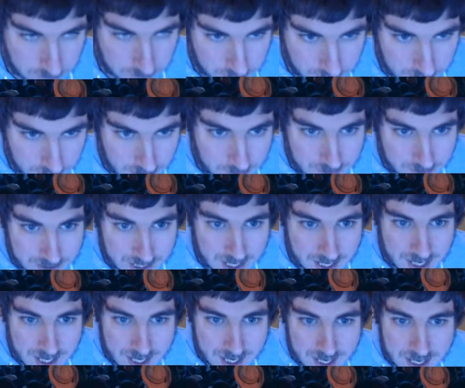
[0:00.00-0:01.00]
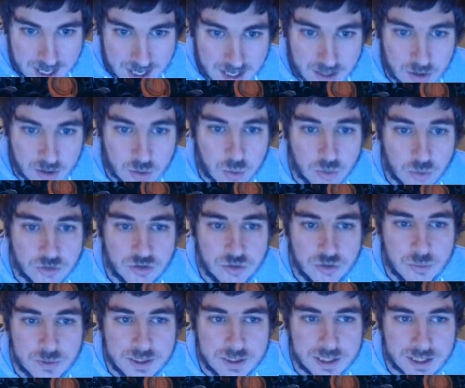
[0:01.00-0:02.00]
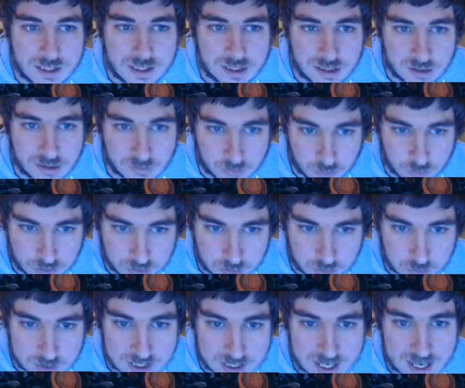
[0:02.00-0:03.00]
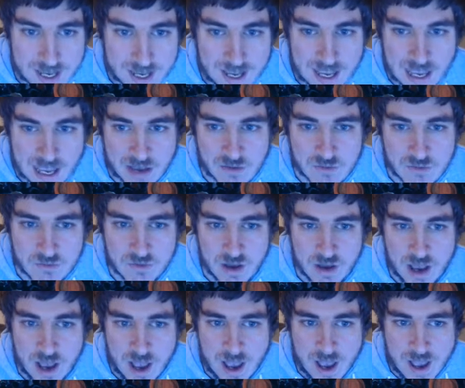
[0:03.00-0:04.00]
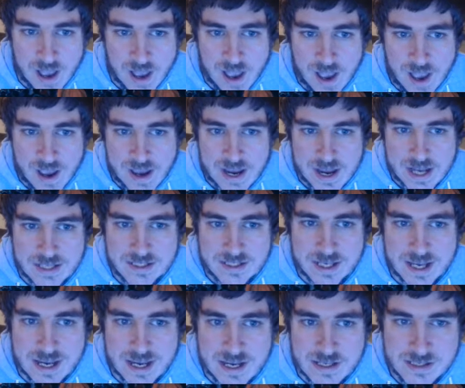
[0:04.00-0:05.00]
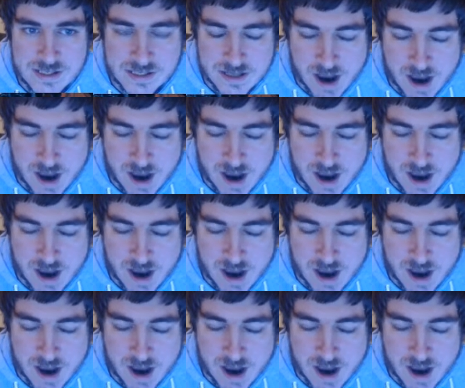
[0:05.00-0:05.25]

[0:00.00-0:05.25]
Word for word: Anyway, uh, what do we have? What do we have? It is.